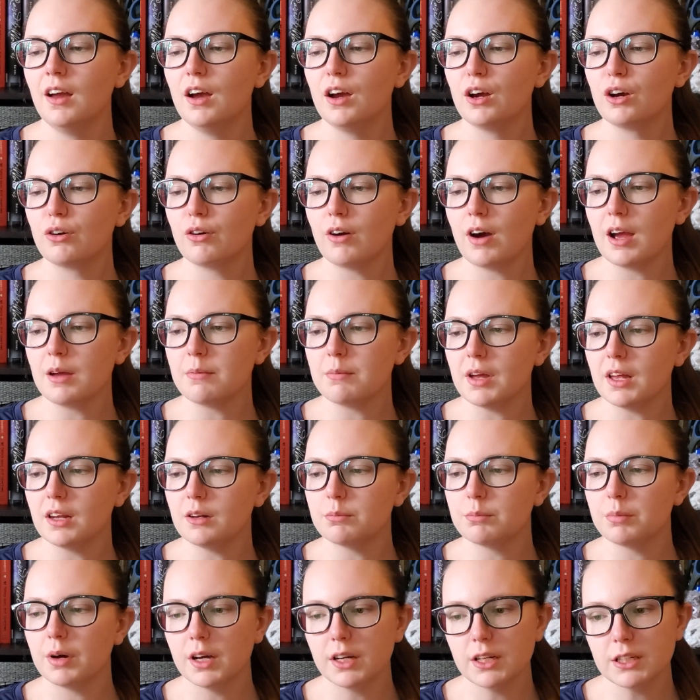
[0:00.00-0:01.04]
Crime and
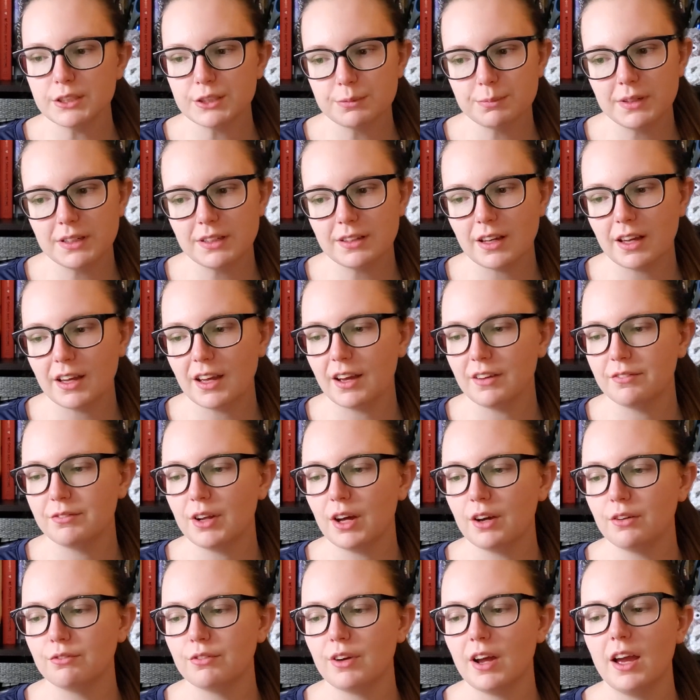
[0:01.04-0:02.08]
Punishment I have
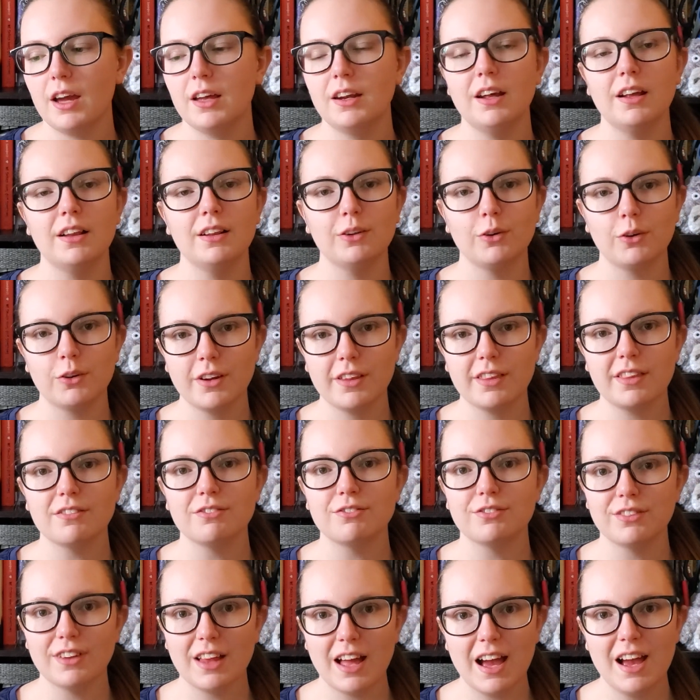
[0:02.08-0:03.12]
not read. Lord of the
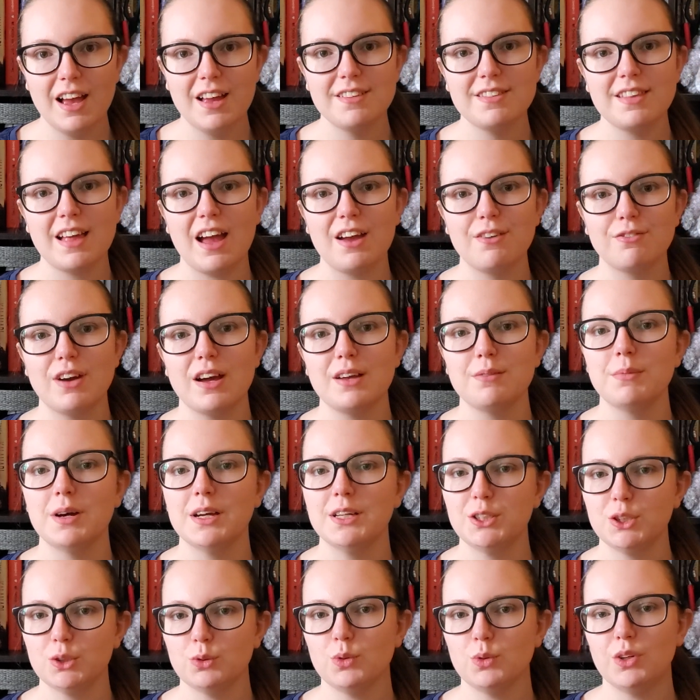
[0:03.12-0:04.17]
Flies I read my
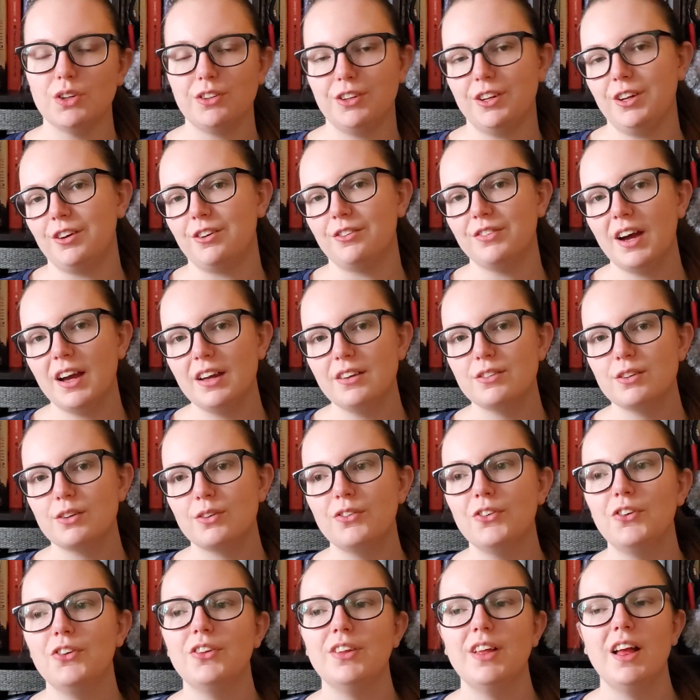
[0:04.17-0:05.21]
junior year of high
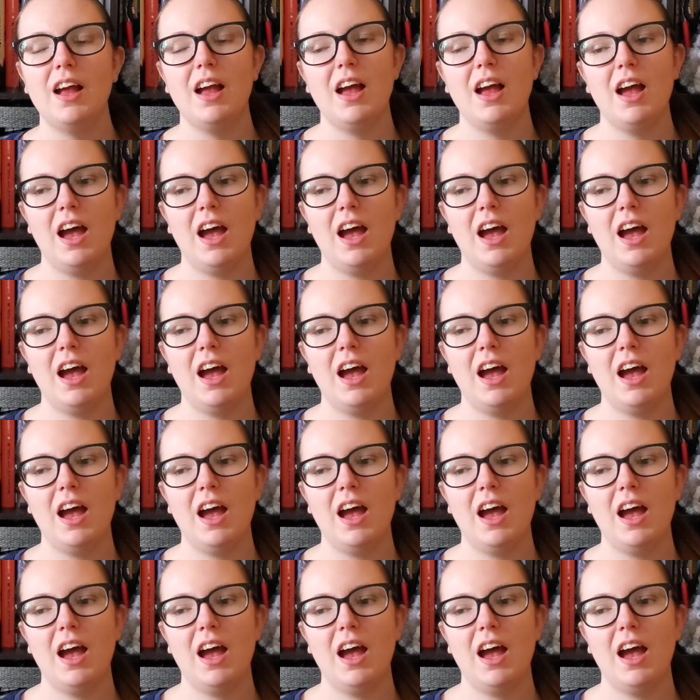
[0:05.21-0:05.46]
school.